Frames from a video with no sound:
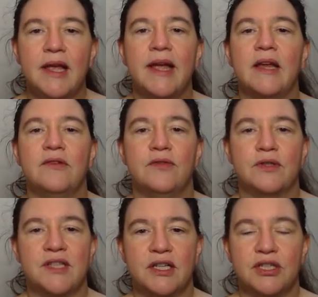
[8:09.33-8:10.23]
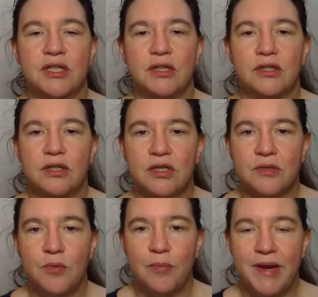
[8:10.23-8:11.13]
And for such a
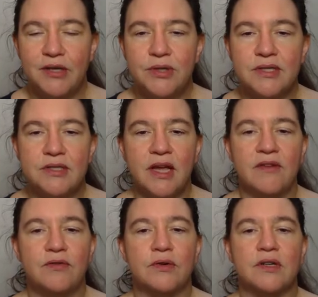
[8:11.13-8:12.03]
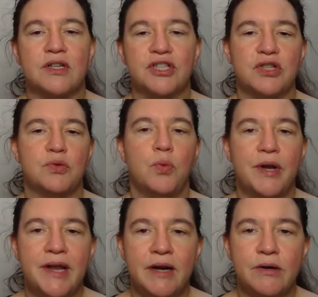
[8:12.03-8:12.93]
small matrix and for just
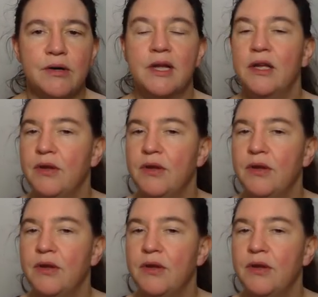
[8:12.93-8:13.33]
one error,